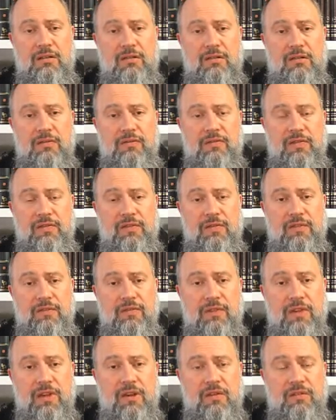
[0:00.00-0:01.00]
the 5th
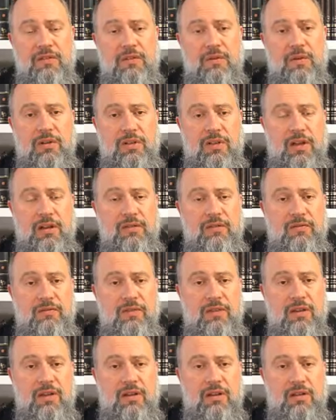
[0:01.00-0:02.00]
of Iyar and the 28th of
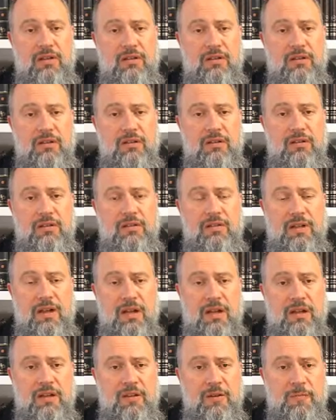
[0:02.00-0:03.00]
Iyar, the
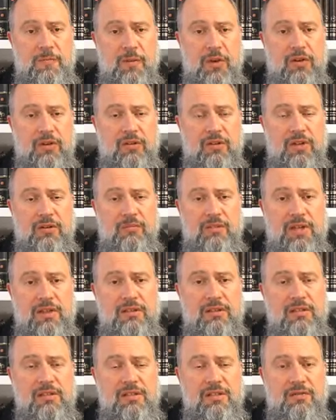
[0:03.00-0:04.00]
halachic model and
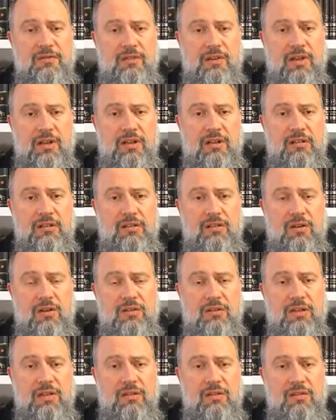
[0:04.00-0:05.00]
basis for our
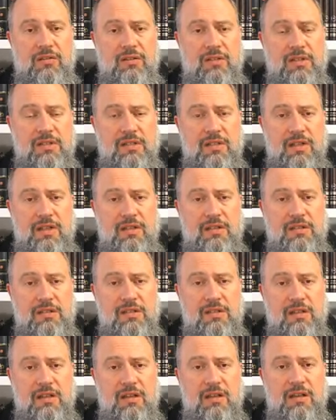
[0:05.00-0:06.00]
conduct on these
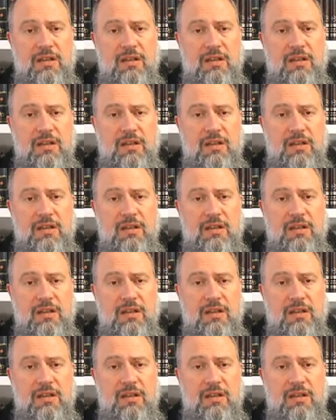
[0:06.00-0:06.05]
days